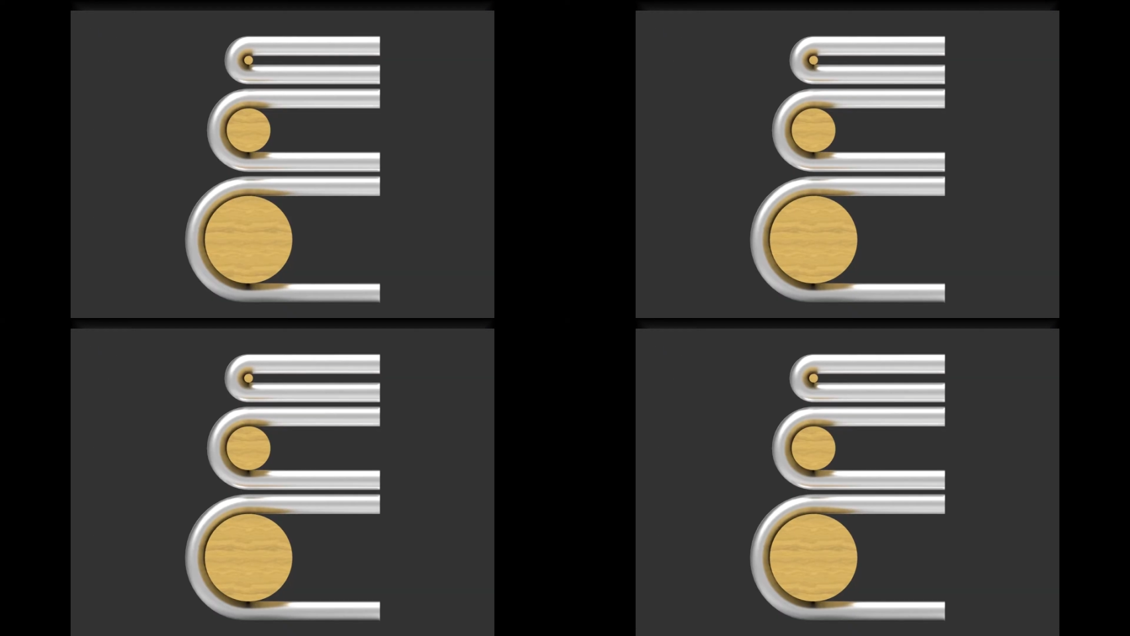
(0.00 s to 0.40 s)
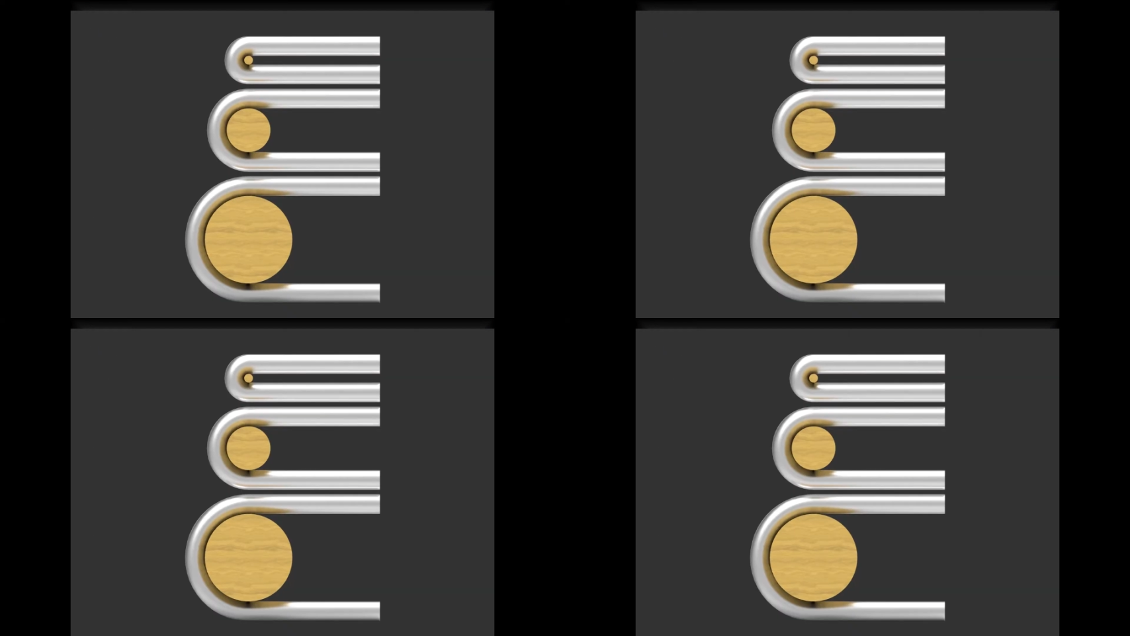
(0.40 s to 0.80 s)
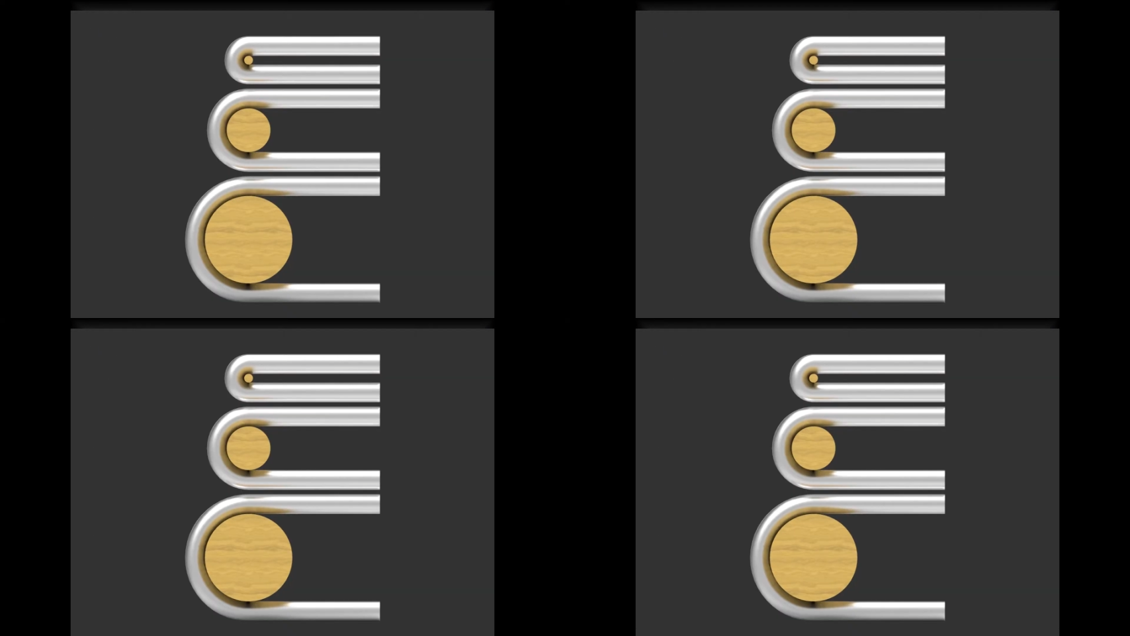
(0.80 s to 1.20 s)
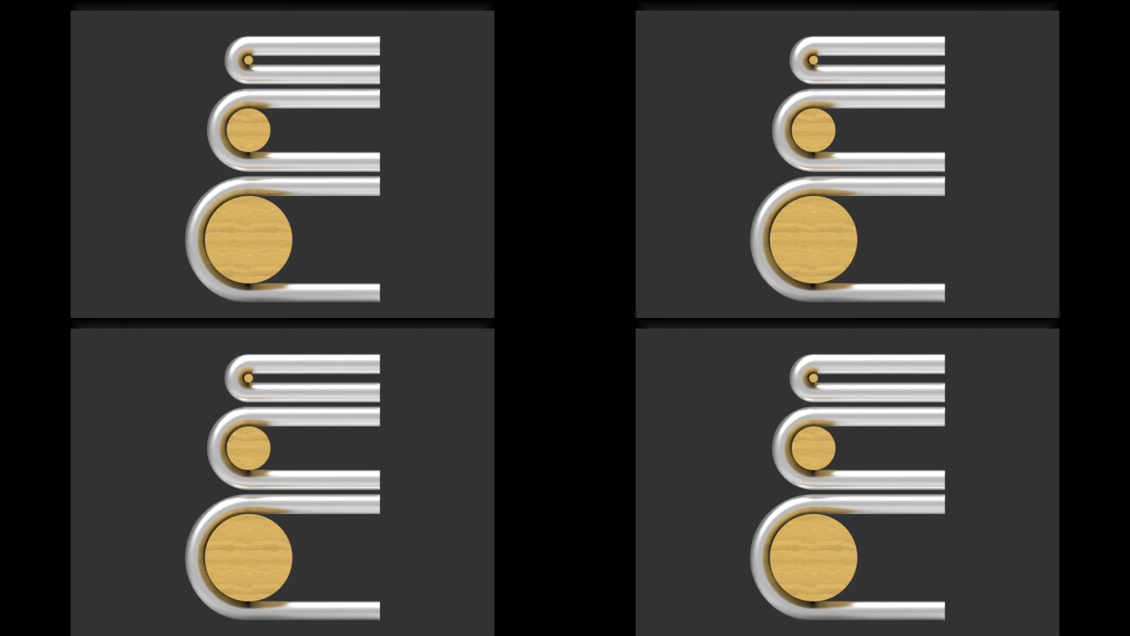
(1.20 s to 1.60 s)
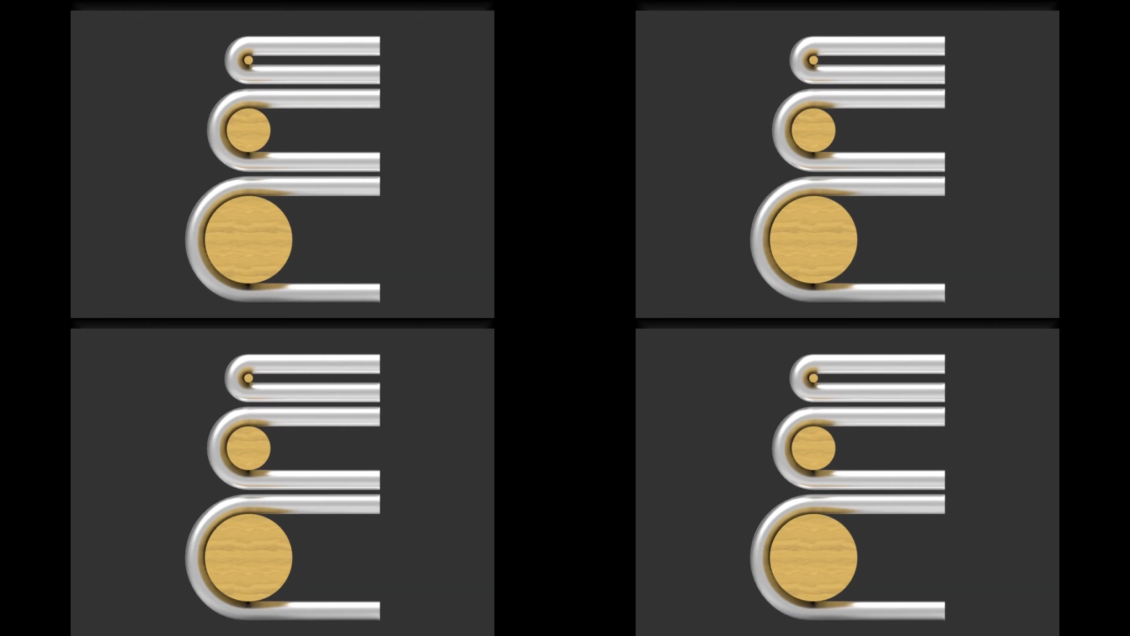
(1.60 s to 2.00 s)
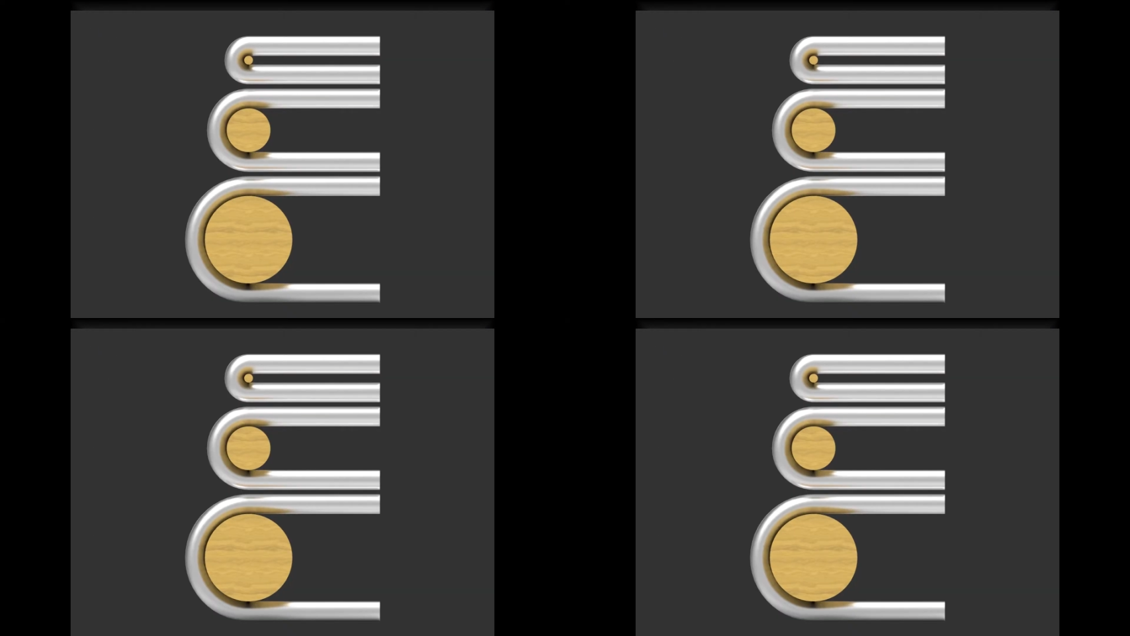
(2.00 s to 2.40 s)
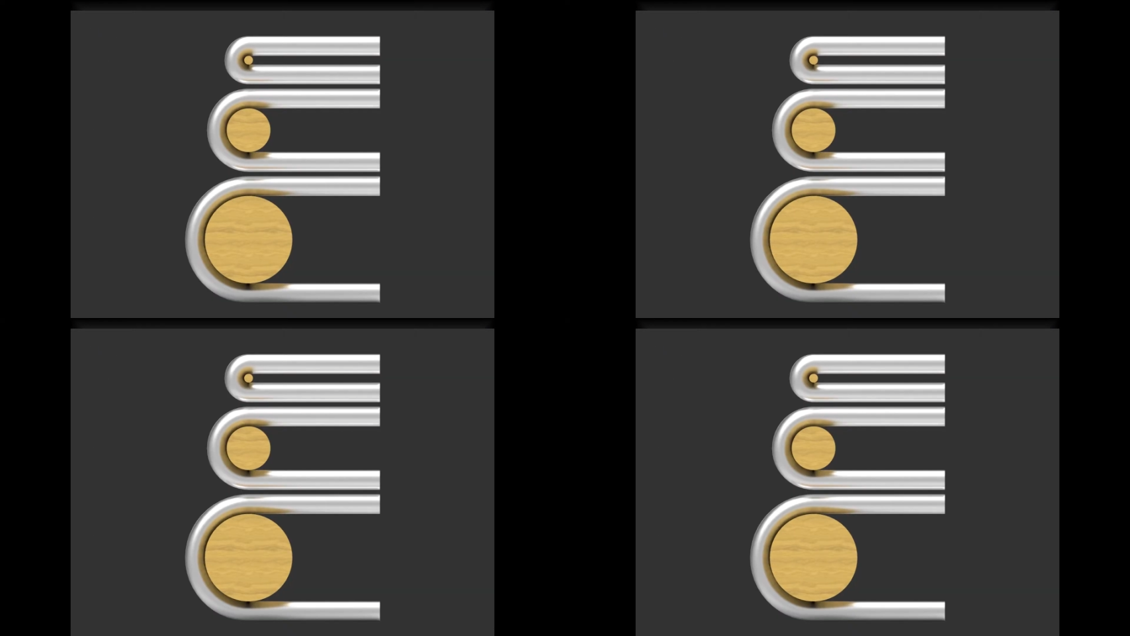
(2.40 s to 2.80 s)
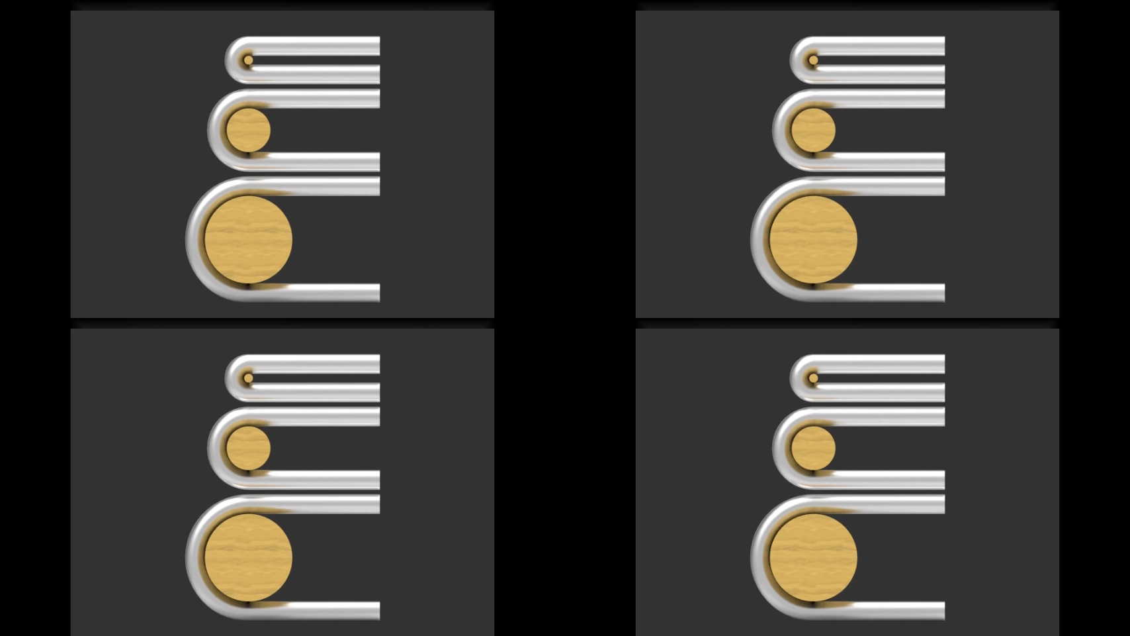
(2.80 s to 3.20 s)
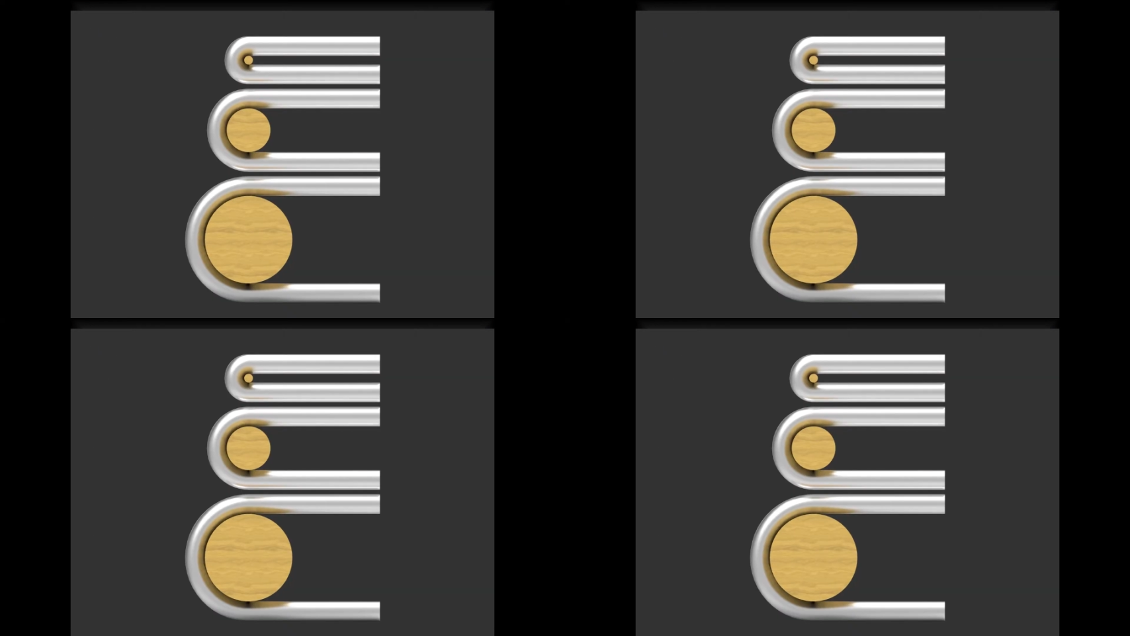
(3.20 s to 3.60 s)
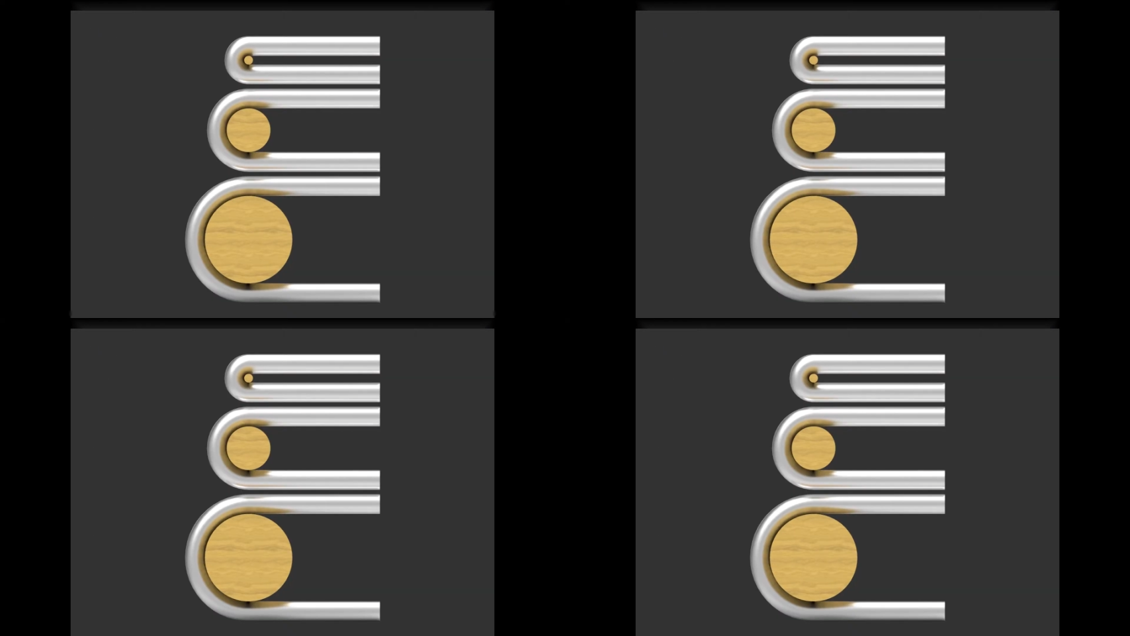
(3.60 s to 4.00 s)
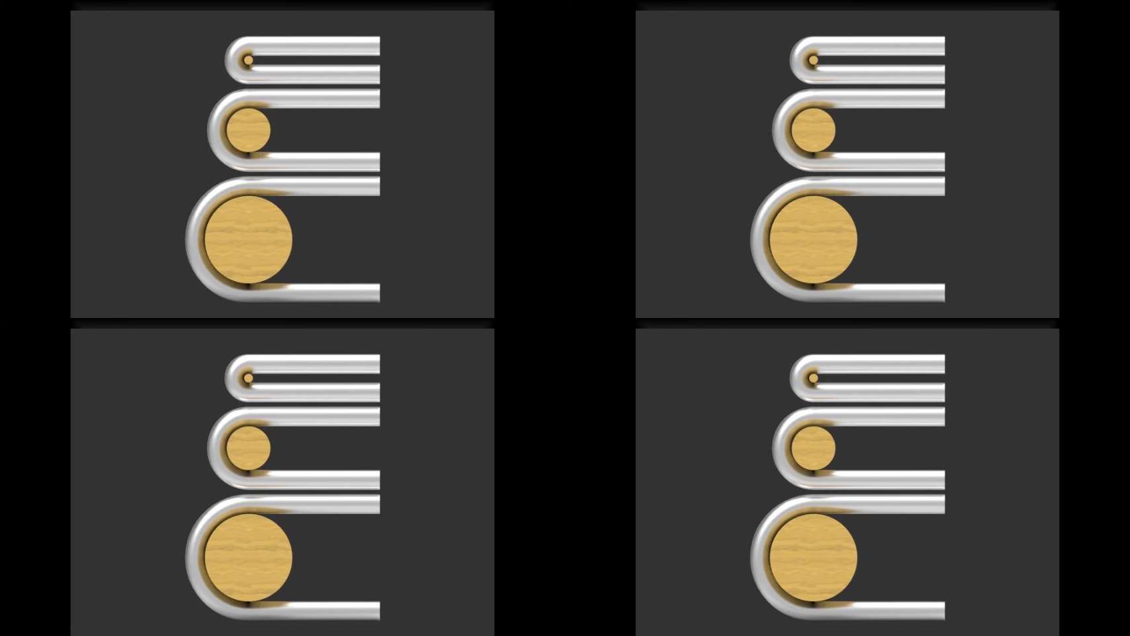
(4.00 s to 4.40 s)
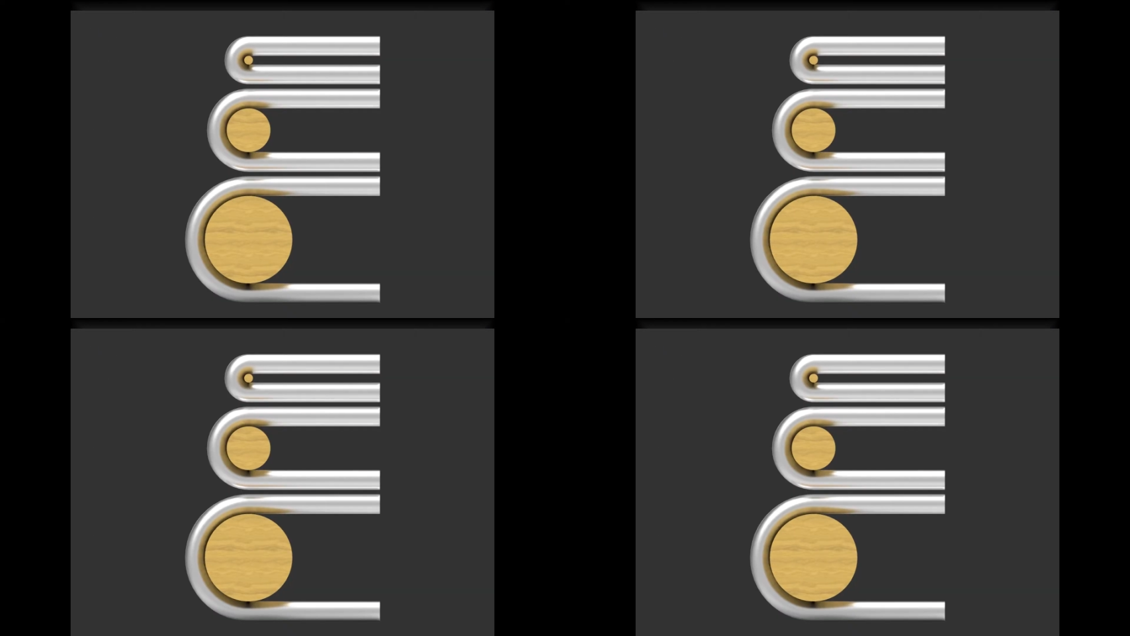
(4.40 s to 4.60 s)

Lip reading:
No face is visible, so there are no lips to read.